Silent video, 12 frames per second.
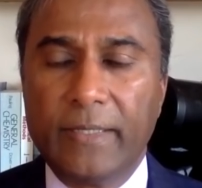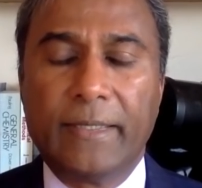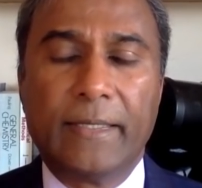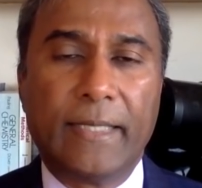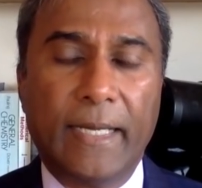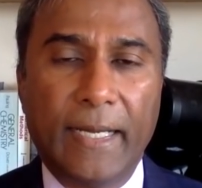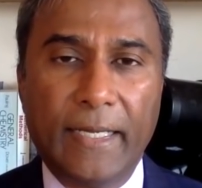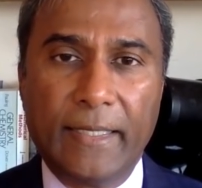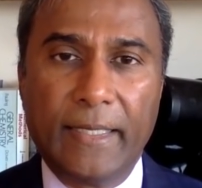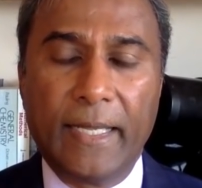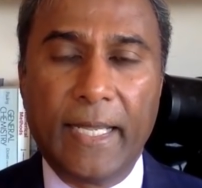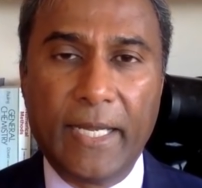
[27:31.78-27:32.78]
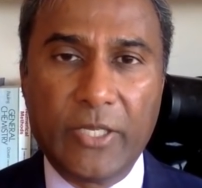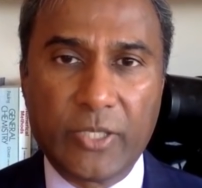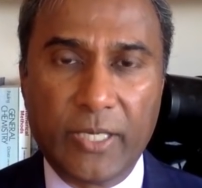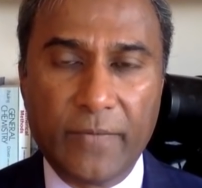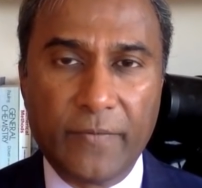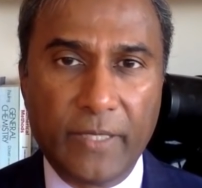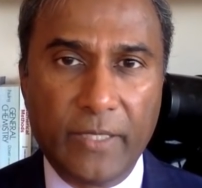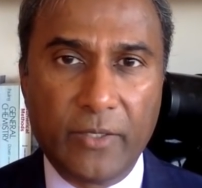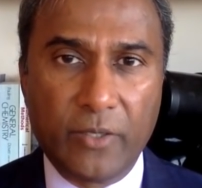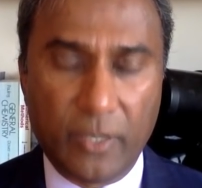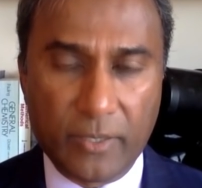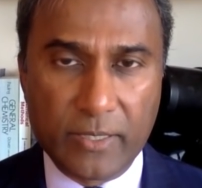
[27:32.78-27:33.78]
that HIV
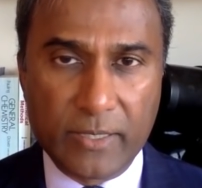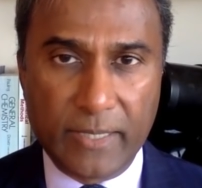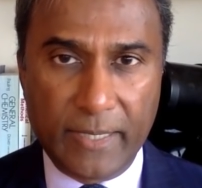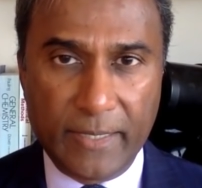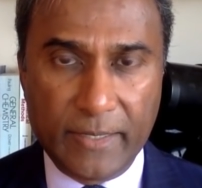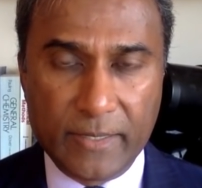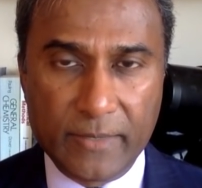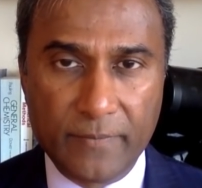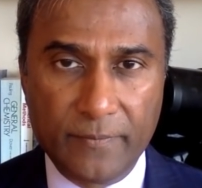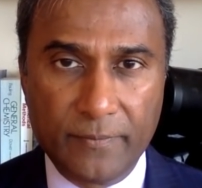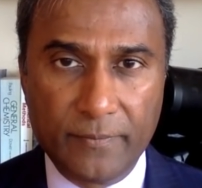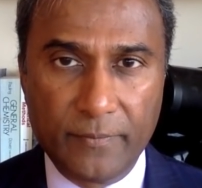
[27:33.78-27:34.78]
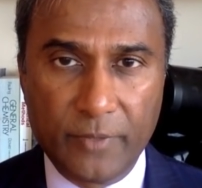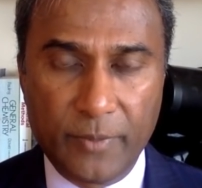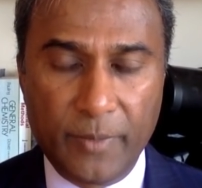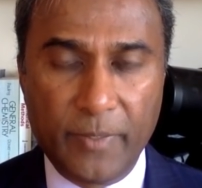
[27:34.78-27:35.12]
causes AIDS. Do you remember